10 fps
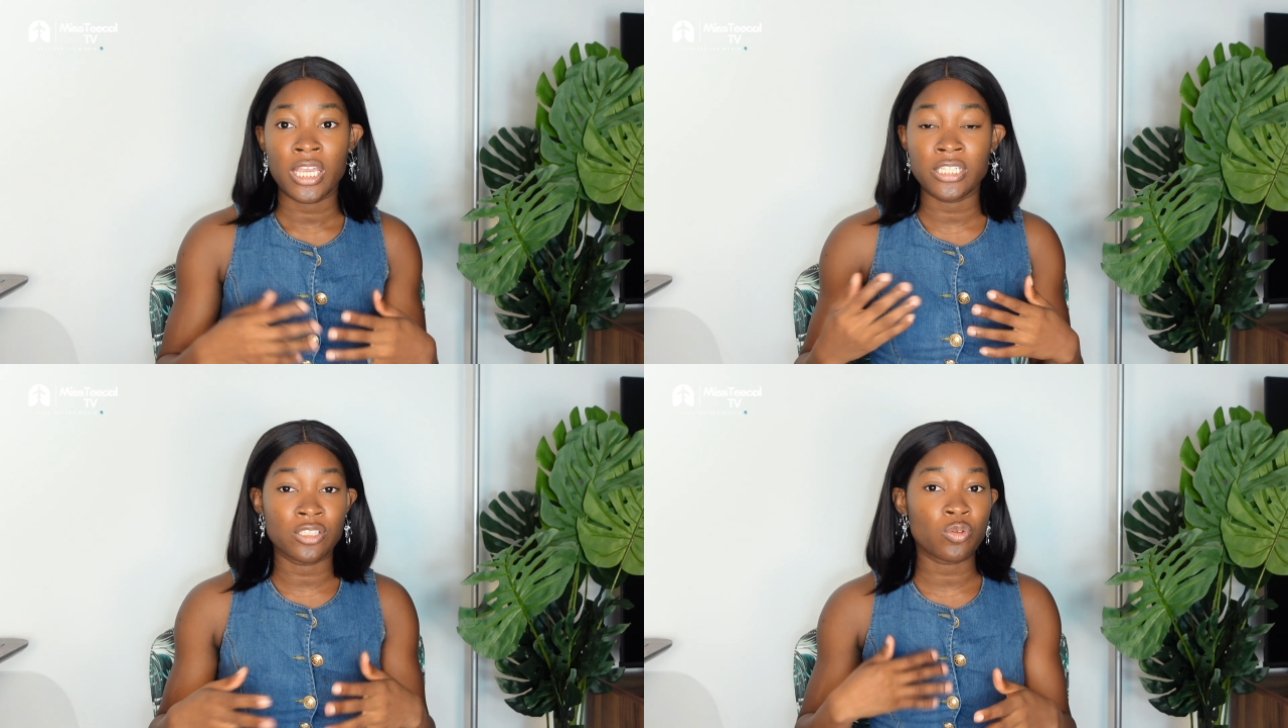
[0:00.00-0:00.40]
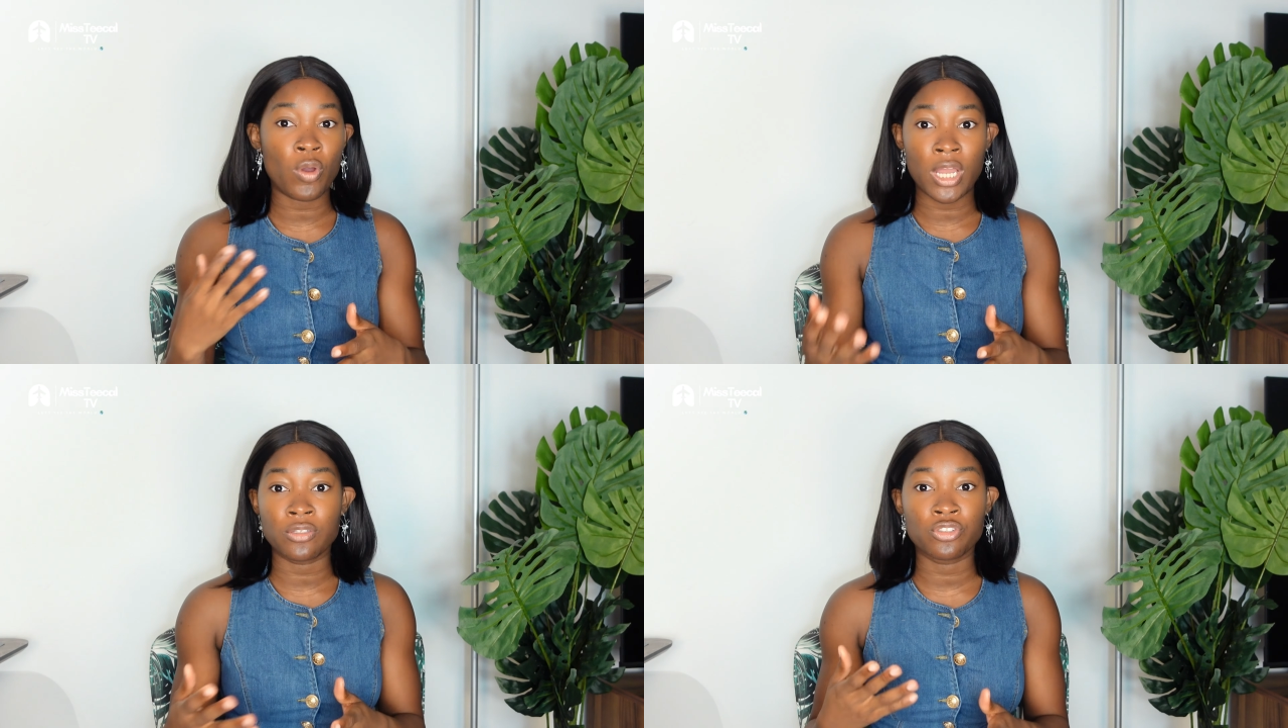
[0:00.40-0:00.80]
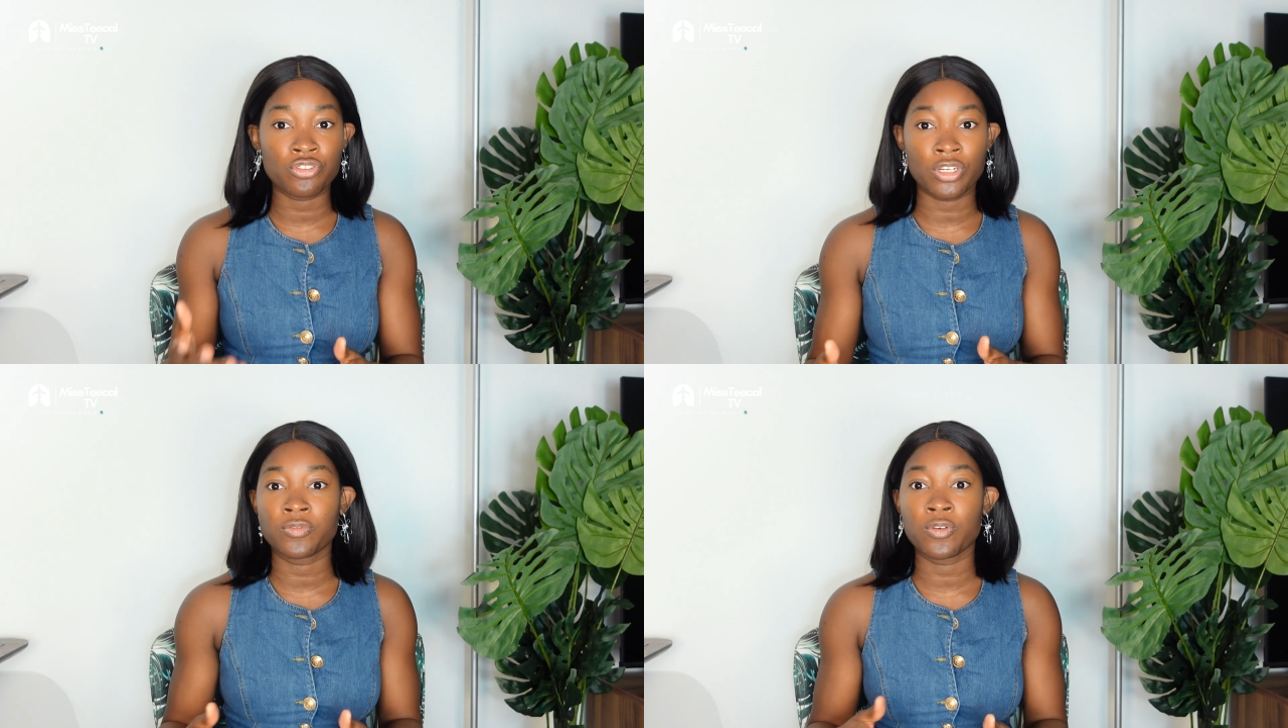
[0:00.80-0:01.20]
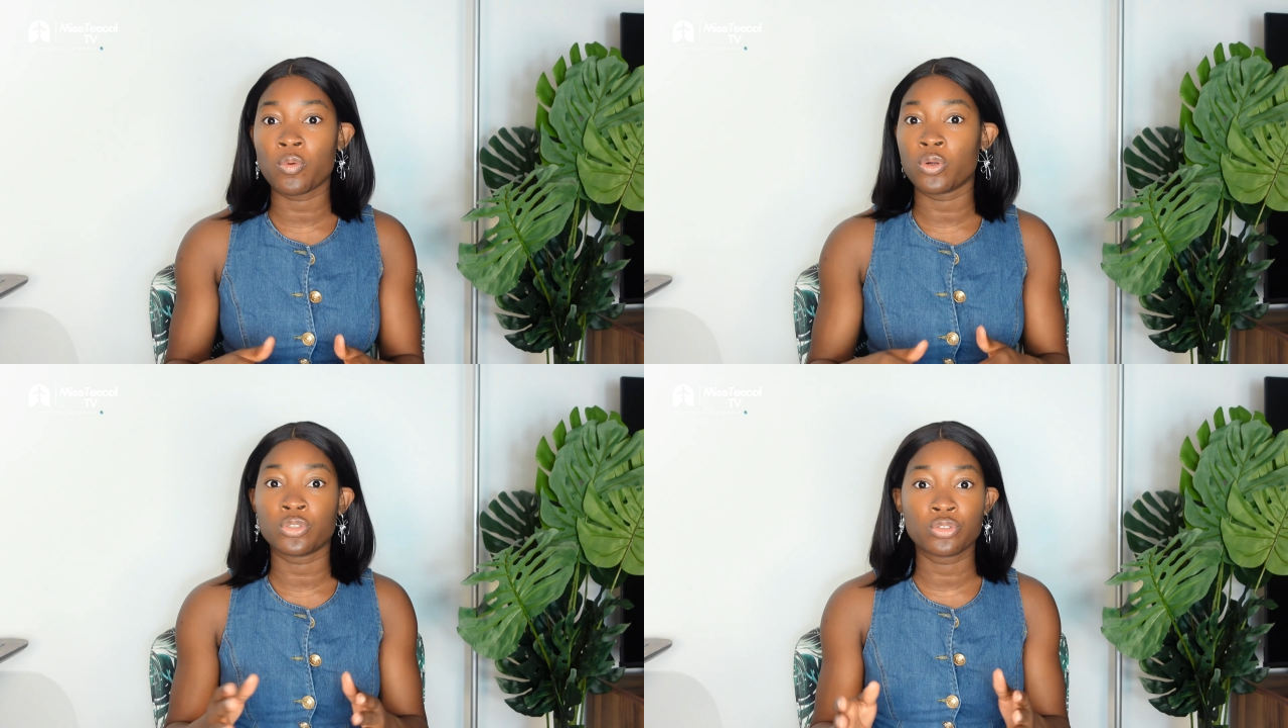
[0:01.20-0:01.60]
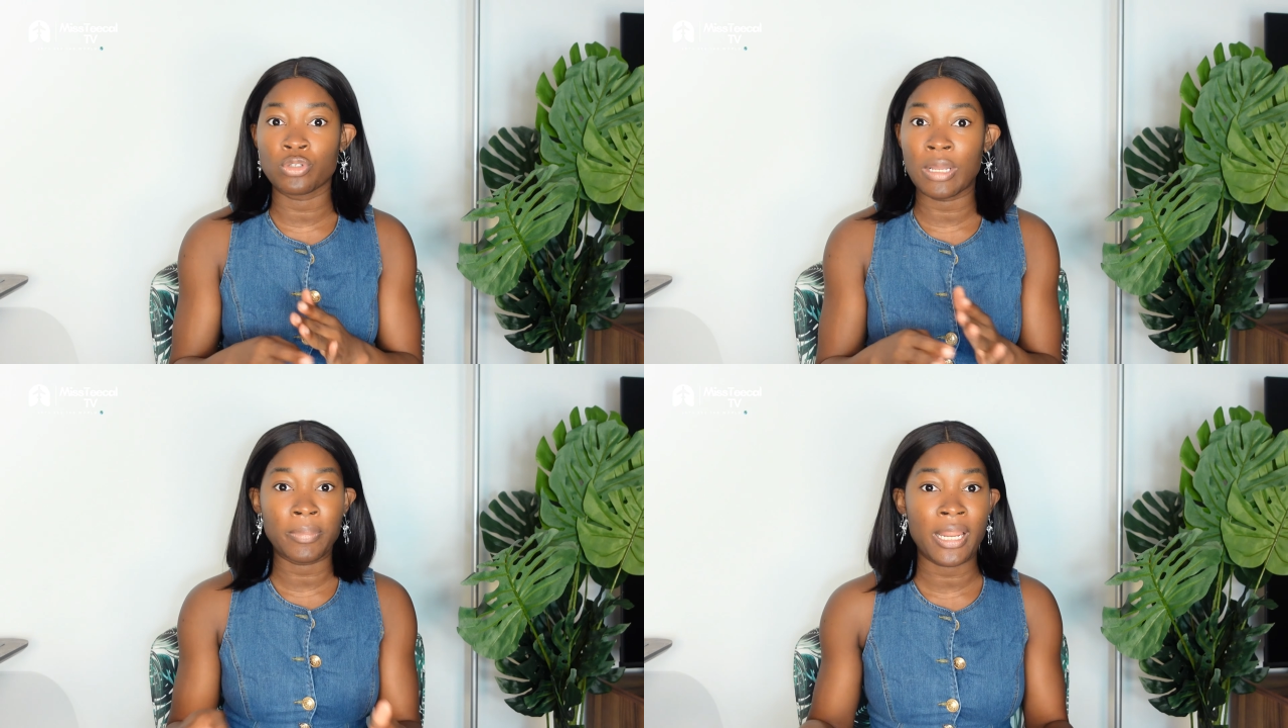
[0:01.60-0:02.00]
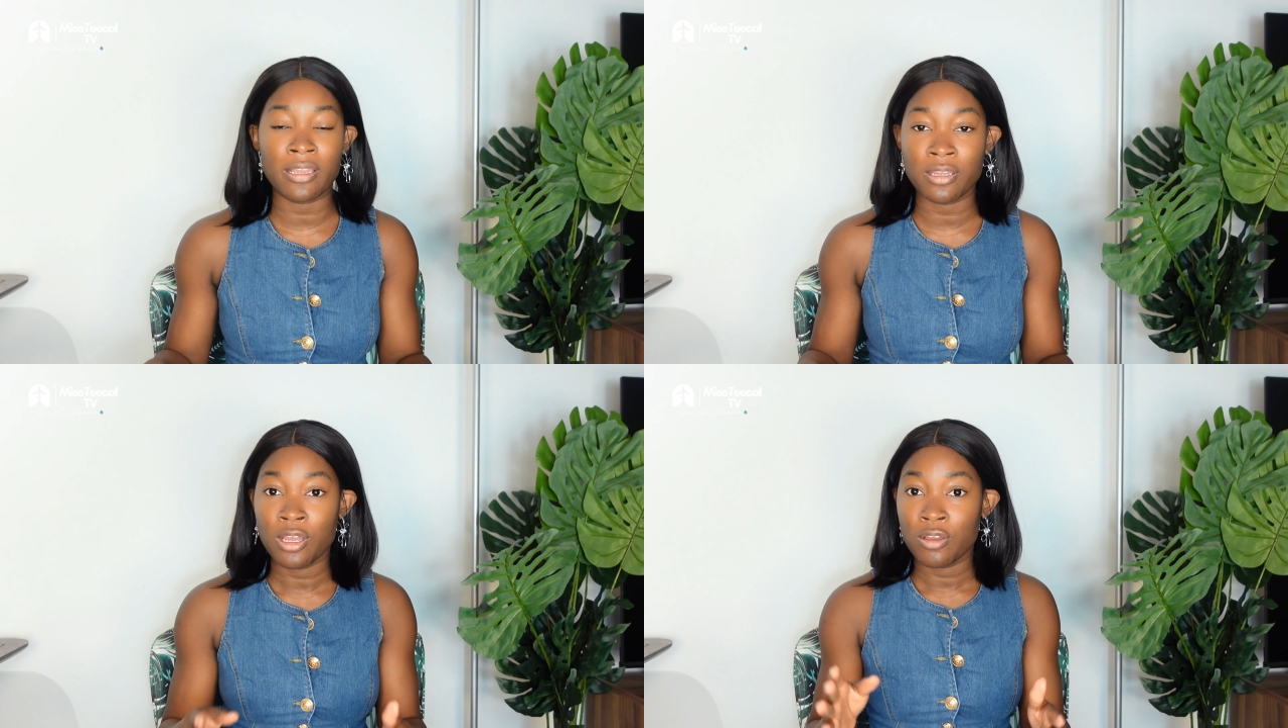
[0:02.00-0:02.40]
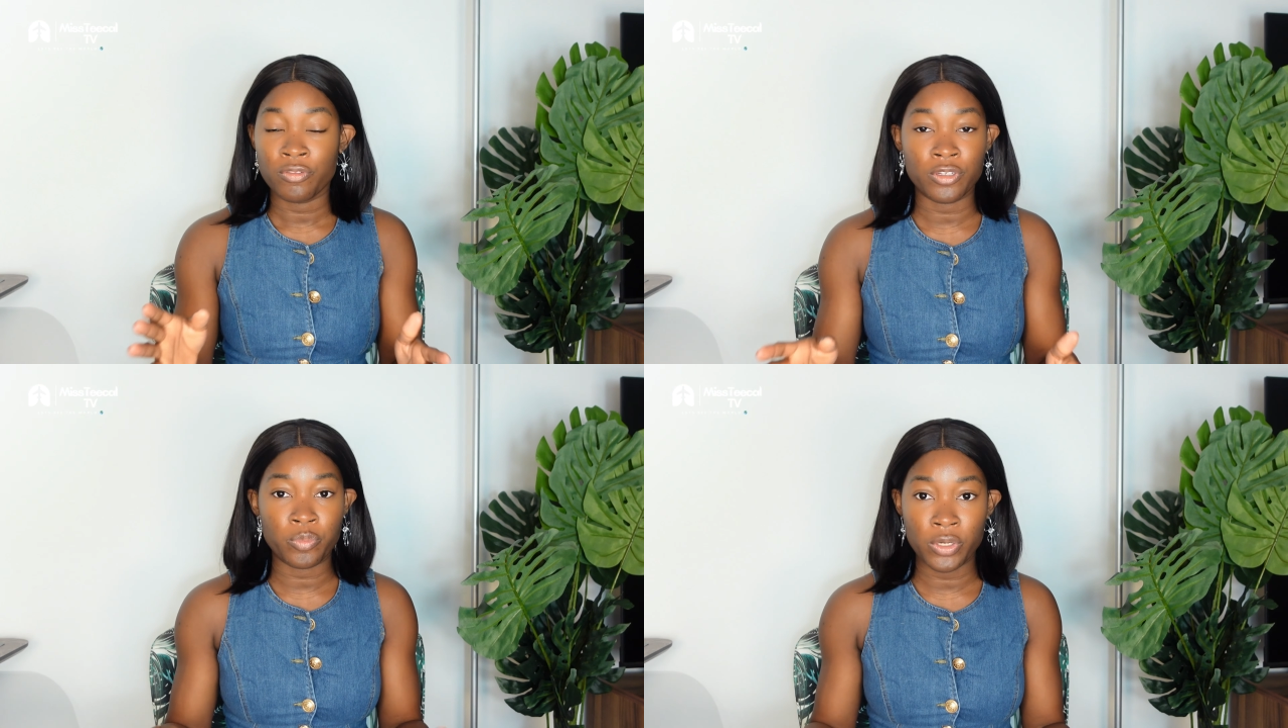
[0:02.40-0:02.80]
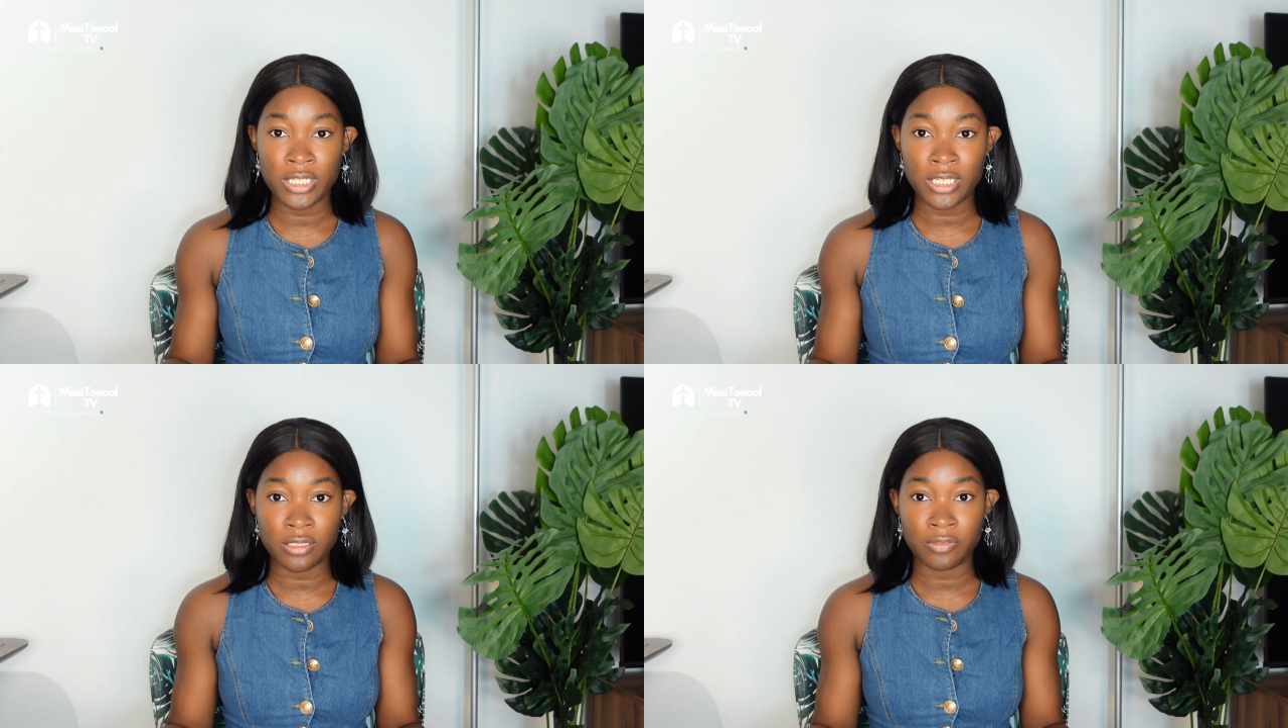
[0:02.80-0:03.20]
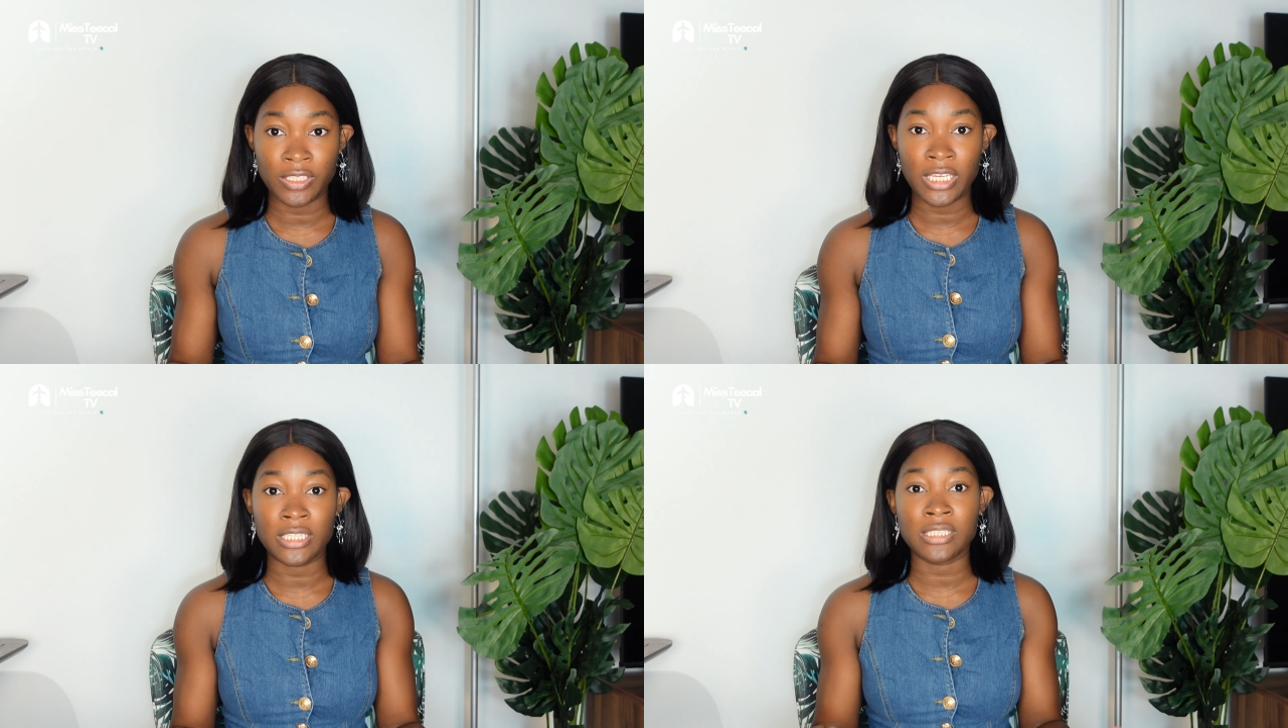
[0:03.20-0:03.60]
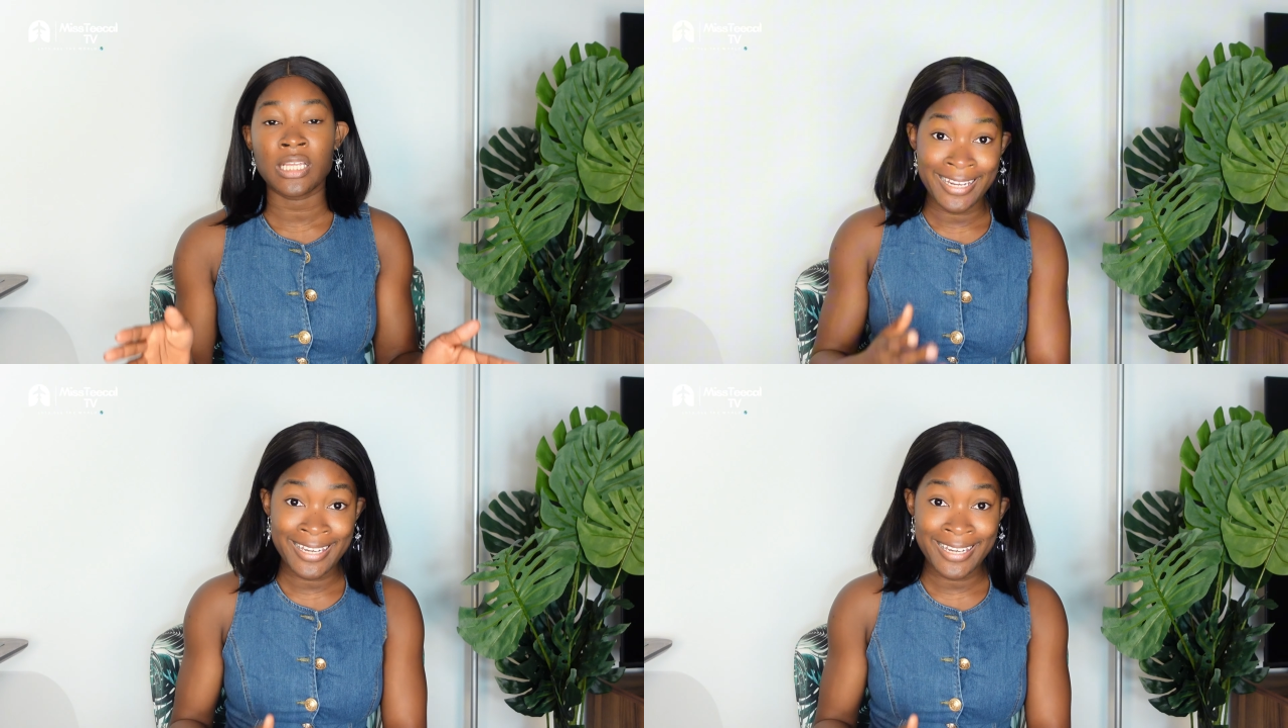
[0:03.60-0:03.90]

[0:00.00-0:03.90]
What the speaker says: it is quite straightforward to apply for the police certificate.